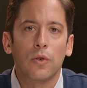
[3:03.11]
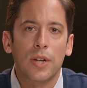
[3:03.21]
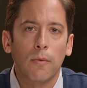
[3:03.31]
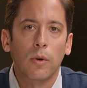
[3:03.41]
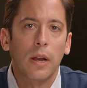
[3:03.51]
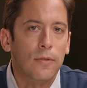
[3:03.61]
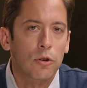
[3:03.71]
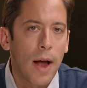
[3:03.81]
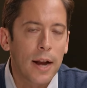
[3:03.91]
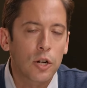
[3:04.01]
debt relief
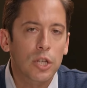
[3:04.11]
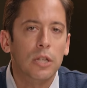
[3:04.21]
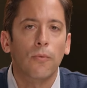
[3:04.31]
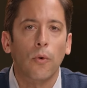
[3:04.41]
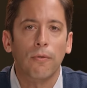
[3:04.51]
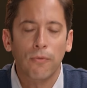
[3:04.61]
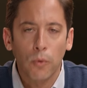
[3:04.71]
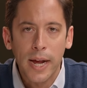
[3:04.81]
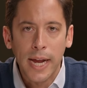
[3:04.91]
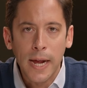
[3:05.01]
strategists for
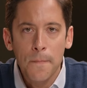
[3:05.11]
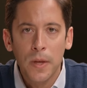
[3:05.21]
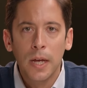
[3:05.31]
free.